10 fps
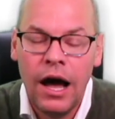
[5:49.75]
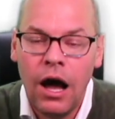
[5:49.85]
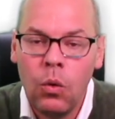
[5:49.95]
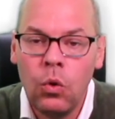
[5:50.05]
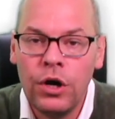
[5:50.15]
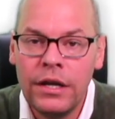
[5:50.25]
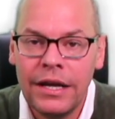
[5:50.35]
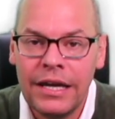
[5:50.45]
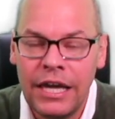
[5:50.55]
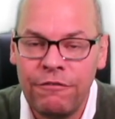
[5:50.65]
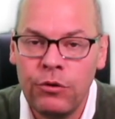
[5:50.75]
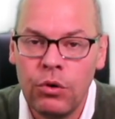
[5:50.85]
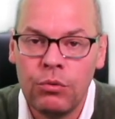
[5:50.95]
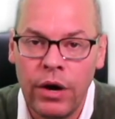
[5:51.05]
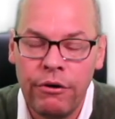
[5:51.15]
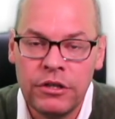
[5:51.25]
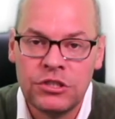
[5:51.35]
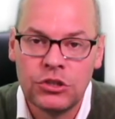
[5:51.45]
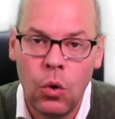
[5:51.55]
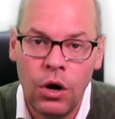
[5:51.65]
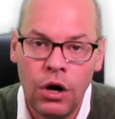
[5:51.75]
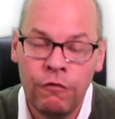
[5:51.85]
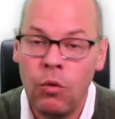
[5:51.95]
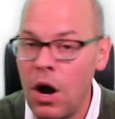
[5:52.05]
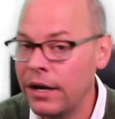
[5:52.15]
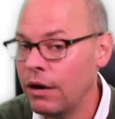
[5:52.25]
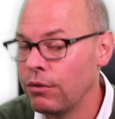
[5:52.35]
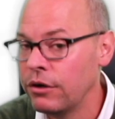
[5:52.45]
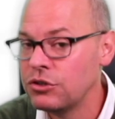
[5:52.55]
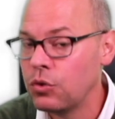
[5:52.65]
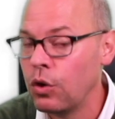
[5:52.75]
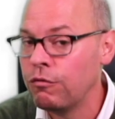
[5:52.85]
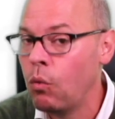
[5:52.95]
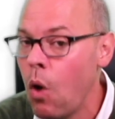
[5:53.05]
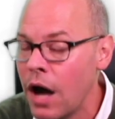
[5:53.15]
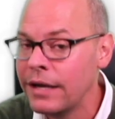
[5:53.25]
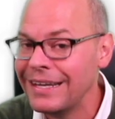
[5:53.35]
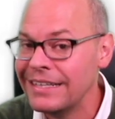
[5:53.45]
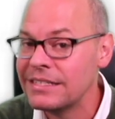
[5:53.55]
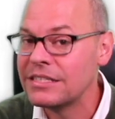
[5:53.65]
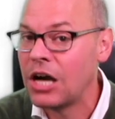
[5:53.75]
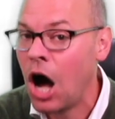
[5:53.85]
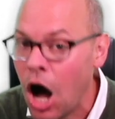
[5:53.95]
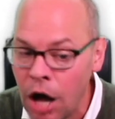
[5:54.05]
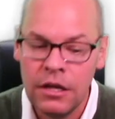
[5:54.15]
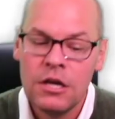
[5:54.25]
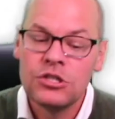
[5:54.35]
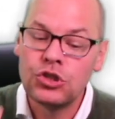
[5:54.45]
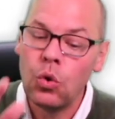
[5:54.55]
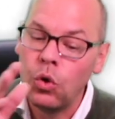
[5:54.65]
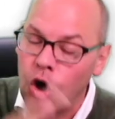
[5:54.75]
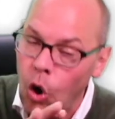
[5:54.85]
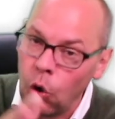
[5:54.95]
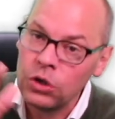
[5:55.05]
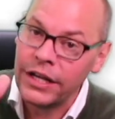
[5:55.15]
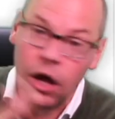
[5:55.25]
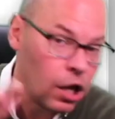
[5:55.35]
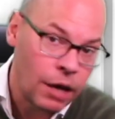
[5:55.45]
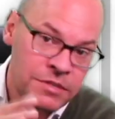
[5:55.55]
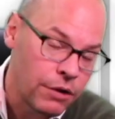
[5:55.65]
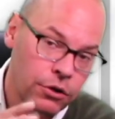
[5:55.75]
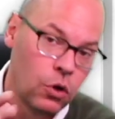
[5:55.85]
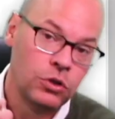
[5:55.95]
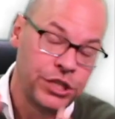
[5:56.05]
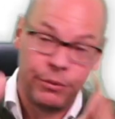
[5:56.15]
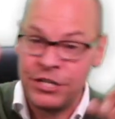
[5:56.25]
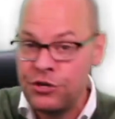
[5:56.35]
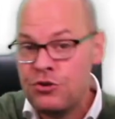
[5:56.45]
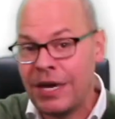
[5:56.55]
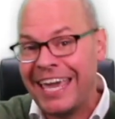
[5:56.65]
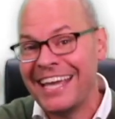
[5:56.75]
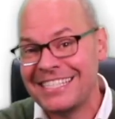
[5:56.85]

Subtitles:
would give you a rarity score of 1. Now rarity score of 1 is common. So gold, it all comes down to gold generation. You can't